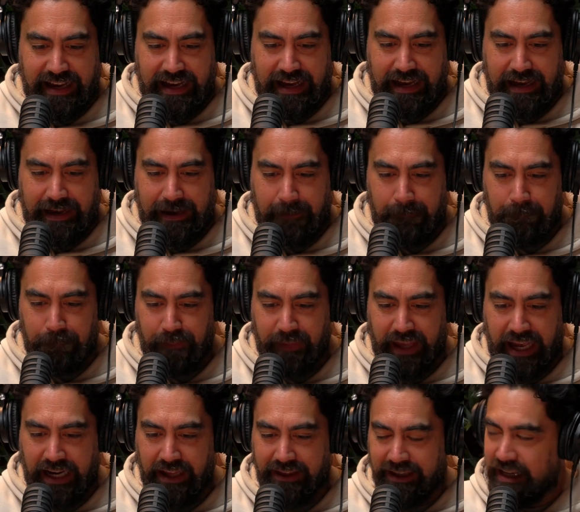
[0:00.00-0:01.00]

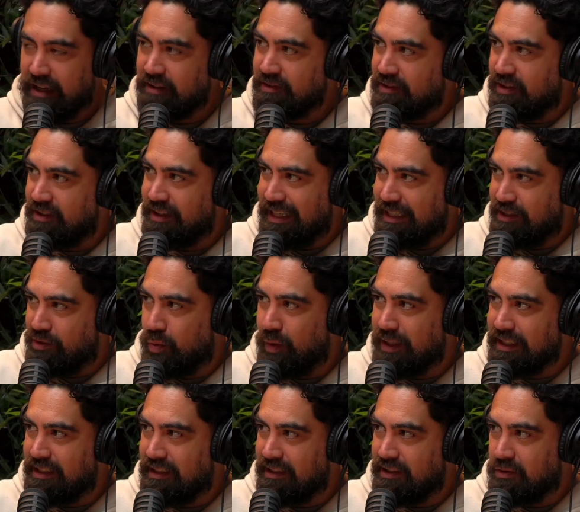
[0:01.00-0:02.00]
Anything else on the
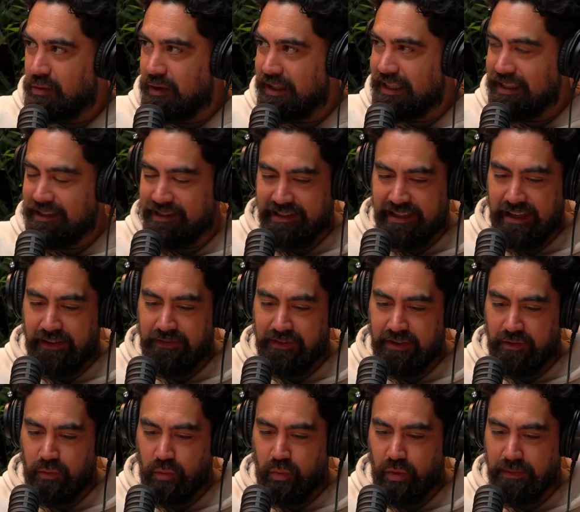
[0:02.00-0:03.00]

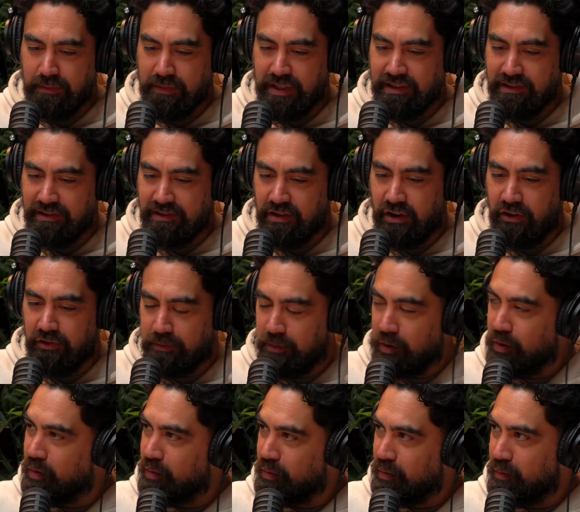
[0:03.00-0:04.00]
2027 Women's
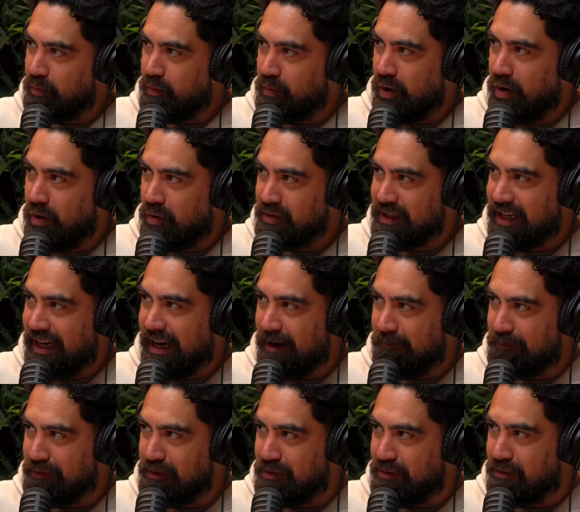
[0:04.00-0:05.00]
Softball World
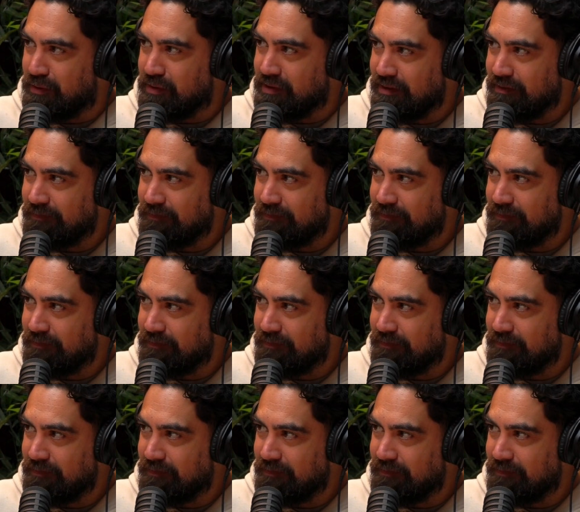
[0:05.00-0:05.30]
Cup, Dools?